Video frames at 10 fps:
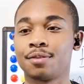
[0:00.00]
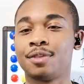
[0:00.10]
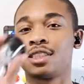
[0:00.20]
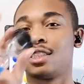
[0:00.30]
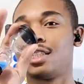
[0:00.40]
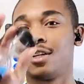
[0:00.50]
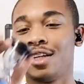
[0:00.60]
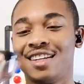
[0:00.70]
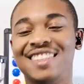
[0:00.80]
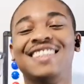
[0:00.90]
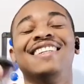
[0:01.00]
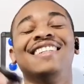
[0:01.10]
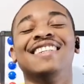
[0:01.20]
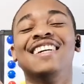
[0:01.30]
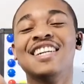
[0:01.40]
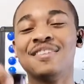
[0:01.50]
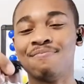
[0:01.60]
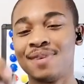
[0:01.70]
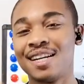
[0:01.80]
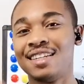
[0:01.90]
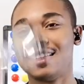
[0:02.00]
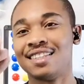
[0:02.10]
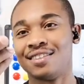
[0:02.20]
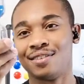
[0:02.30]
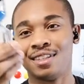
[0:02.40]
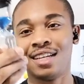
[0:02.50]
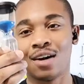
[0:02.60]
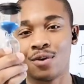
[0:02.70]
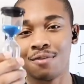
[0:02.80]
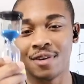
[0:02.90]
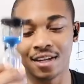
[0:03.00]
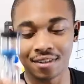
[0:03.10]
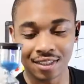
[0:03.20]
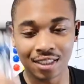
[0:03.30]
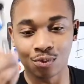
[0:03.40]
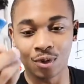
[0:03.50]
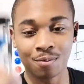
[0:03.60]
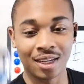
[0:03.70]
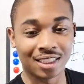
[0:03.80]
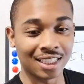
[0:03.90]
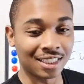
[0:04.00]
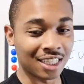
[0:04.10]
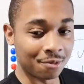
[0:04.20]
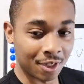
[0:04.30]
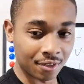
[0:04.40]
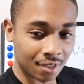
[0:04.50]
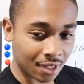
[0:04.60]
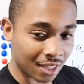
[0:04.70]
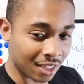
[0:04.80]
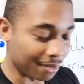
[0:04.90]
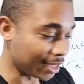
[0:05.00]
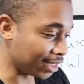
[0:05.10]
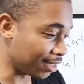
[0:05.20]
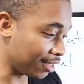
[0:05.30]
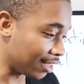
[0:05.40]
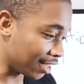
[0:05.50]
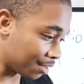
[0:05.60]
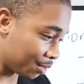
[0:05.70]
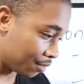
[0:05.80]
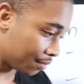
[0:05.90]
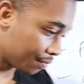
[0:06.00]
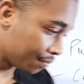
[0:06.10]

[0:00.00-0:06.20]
just to tell y'all. But you got 1 minute. It's a 1 minute sand timer. And then I'm going to tell you the next move.